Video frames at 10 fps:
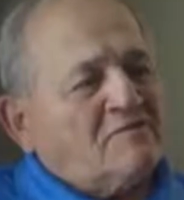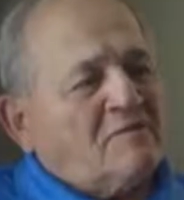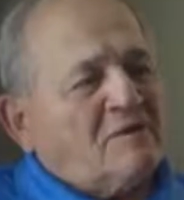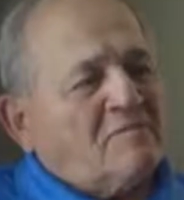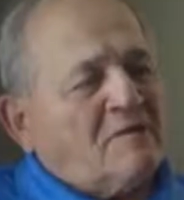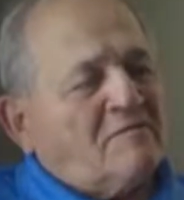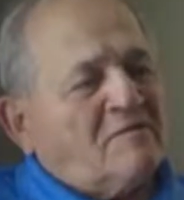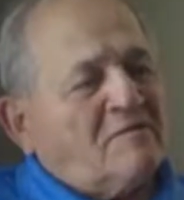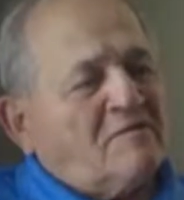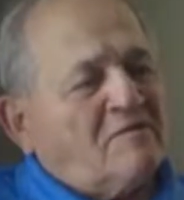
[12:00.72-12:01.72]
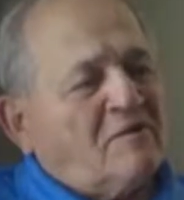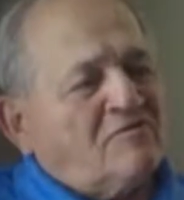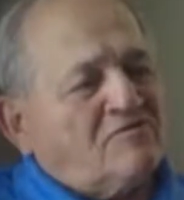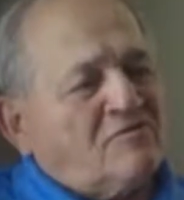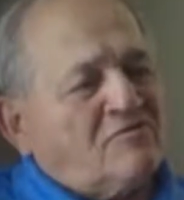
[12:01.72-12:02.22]
after they got married.
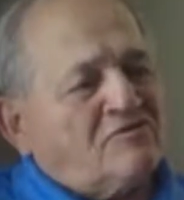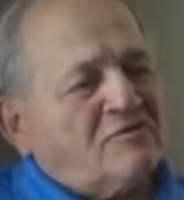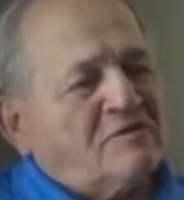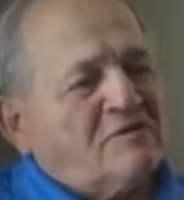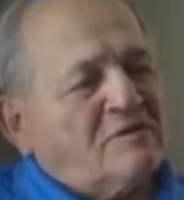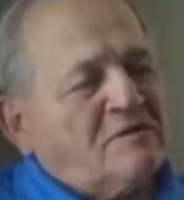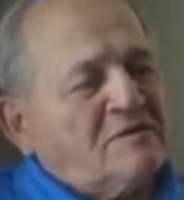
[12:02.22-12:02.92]
No children.